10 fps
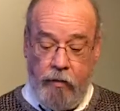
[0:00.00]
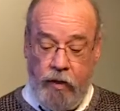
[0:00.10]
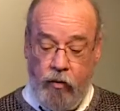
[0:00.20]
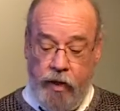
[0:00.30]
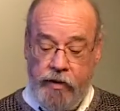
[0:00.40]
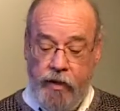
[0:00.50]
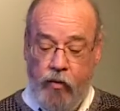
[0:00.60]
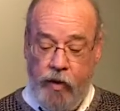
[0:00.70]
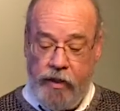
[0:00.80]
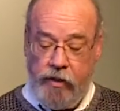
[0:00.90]
but what
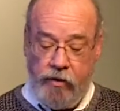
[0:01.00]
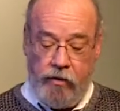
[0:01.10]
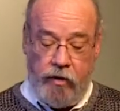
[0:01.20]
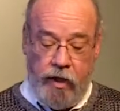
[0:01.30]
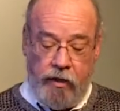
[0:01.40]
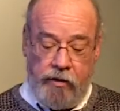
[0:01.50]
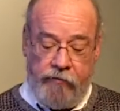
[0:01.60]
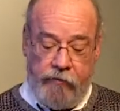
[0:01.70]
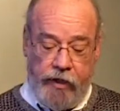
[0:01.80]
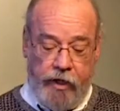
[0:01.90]
can we do to
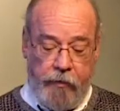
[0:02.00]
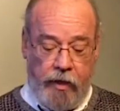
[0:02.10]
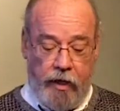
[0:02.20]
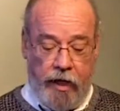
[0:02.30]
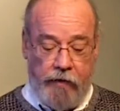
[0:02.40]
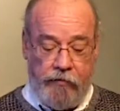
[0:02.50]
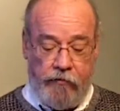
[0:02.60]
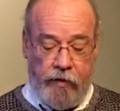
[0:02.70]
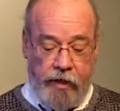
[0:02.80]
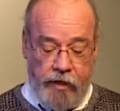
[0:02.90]
free up our lives
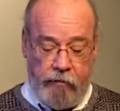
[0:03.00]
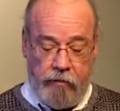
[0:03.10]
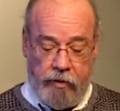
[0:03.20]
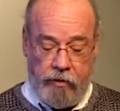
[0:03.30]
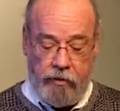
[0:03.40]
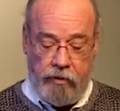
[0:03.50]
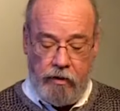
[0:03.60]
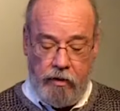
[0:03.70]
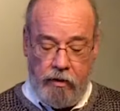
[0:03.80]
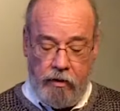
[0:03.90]
for Him?
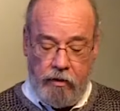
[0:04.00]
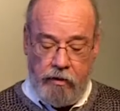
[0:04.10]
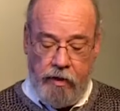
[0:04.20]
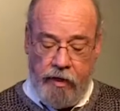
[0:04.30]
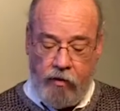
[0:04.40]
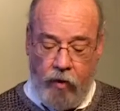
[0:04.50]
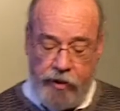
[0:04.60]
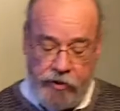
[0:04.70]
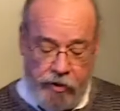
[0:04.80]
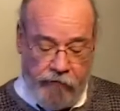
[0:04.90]
That
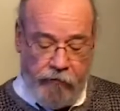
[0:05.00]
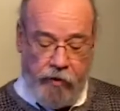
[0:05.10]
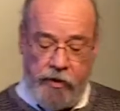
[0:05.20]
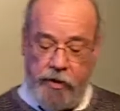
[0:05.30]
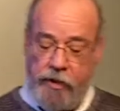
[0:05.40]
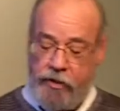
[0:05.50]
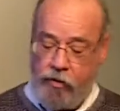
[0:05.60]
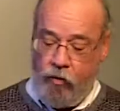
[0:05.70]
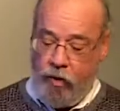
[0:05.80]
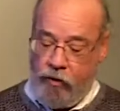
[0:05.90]
question forces us
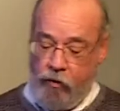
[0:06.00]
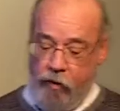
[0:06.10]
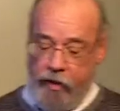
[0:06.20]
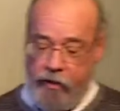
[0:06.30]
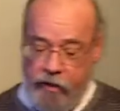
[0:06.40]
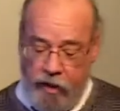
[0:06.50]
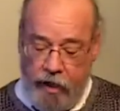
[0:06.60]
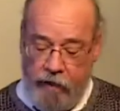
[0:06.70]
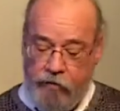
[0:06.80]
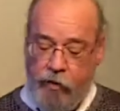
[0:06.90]
to wonder where in our
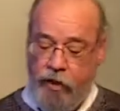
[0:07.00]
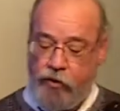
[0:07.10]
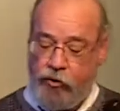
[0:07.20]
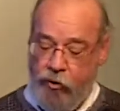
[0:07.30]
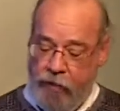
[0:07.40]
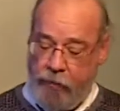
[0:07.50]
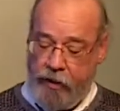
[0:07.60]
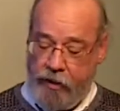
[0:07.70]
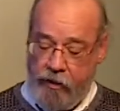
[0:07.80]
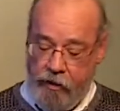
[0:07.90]
lives we are
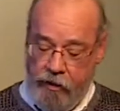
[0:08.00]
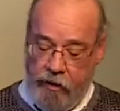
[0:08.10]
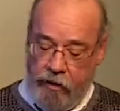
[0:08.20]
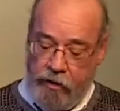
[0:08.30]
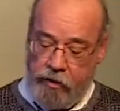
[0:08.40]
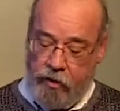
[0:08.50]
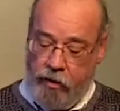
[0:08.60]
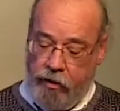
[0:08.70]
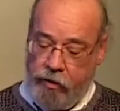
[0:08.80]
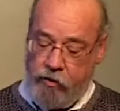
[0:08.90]
tripping His
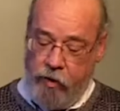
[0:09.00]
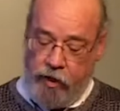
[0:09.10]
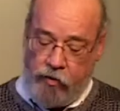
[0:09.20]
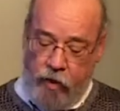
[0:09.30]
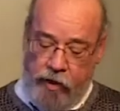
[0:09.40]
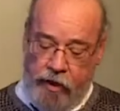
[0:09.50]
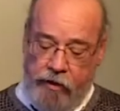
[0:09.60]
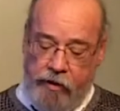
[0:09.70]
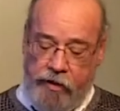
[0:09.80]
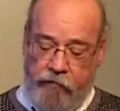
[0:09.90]
glorious race. What
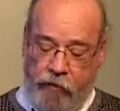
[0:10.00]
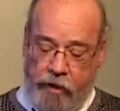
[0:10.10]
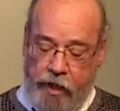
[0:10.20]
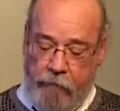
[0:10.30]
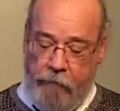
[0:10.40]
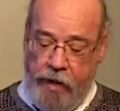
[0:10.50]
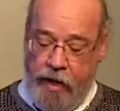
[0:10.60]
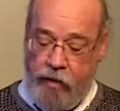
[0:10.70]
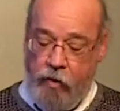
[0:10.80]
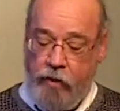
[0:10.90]
areas have we kept
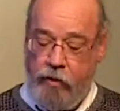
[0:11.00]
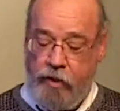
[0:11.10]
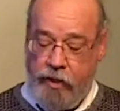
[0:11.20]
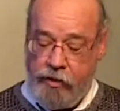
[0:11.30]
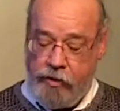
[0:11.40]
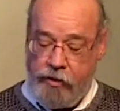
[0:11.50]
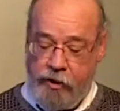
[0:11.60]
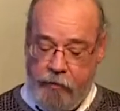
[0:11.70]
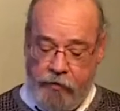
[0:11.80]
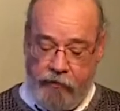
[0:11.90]
back? What
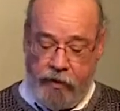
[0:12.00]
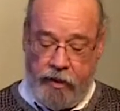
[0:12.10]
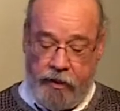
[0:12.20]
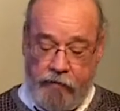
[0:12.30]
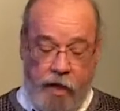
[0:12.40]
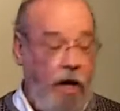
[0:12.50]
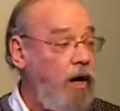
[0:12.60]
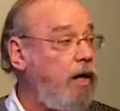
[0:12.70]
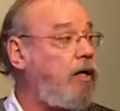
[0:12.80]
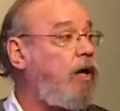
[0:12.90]
relationships of our lives
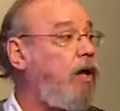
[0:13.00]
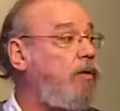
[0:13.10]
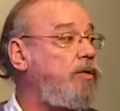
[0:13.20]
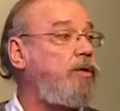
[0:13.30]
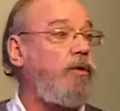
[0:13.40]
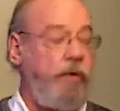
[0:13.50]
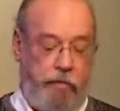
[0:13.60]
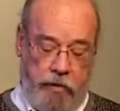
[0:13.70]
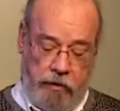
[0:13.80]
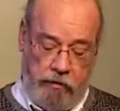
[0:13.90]
are closed to
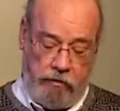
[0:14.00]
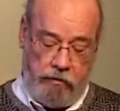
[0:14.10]
Him?